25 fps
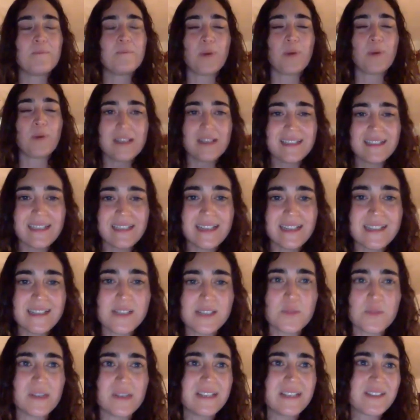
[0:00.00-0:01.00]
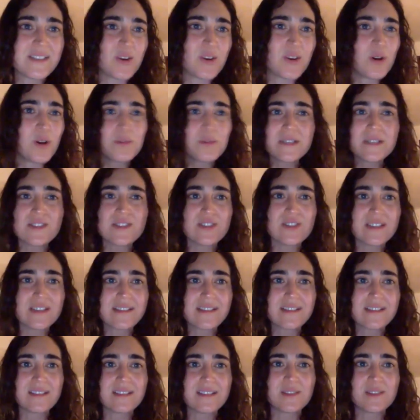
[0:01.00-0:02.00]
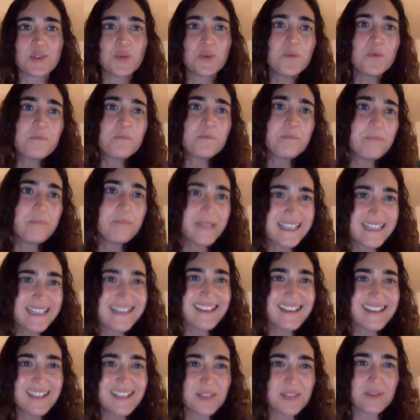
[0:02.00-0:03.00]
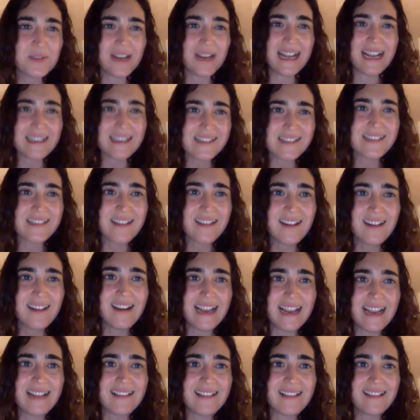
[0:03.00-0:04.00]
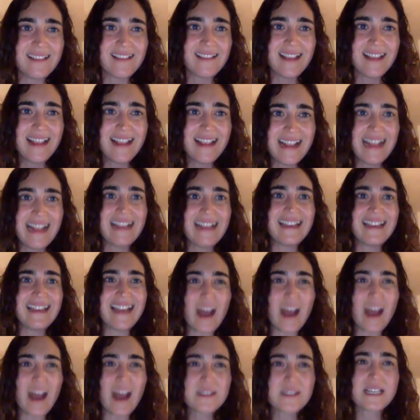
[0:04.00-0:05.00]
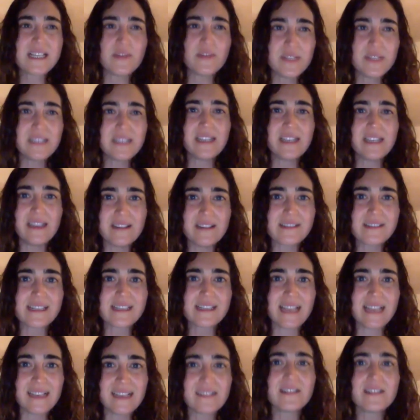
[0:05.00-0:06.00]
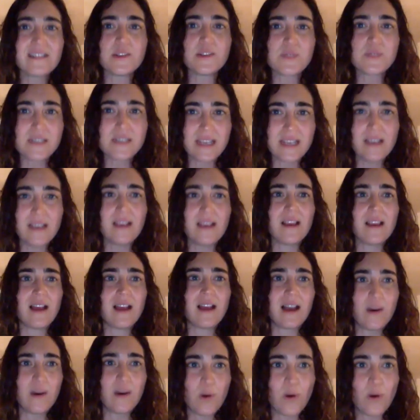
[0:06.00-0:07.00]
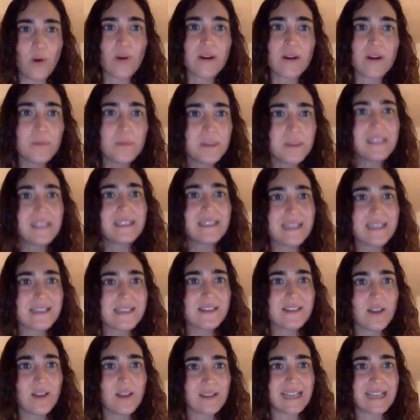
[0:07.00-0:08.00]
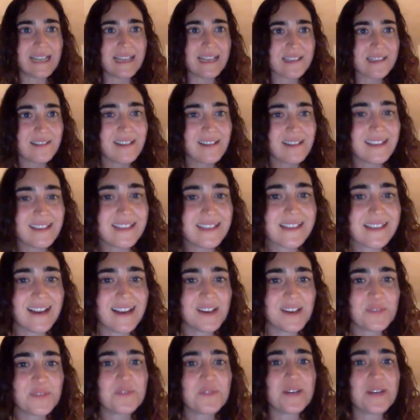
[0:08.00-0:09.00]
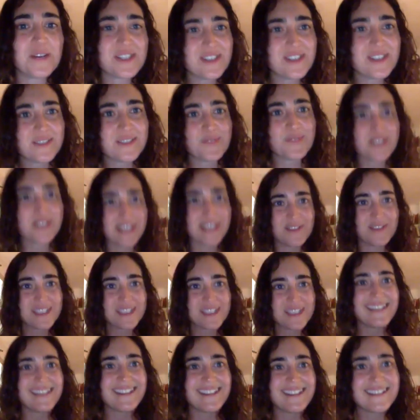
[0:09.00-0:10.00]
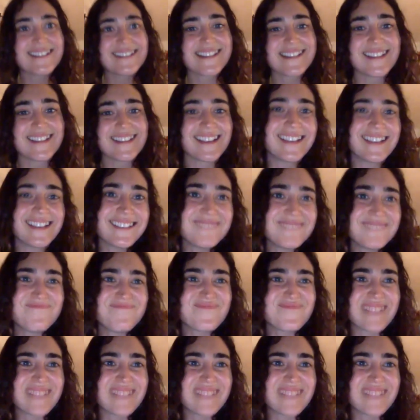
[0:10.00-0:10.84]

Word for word: politics is always just too busy to answer. And now, 70 years later, you see how horrible it is not answering these kind of questions for 70 years. And then